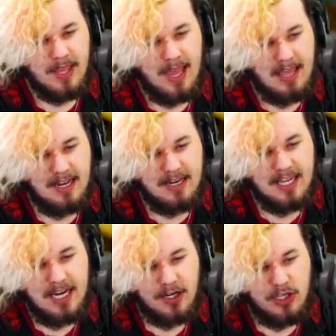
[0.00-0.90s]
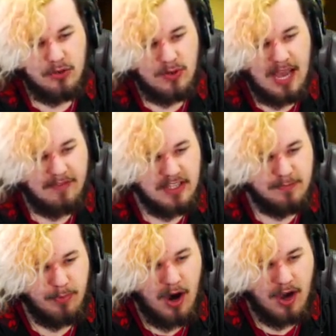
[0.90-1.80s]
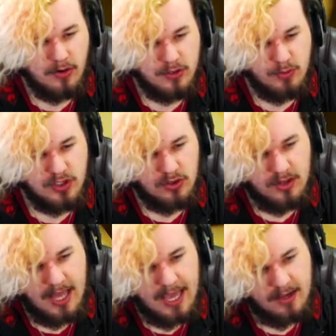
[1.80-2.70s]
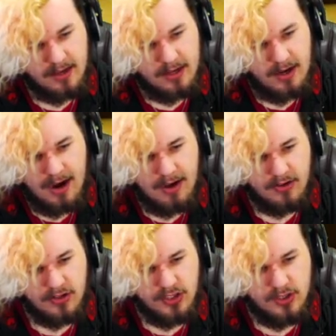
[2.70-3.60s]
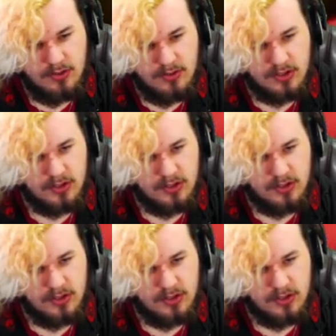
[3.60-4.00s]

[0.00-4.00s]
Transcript: And in here, you do have these bottles, which look like either juice or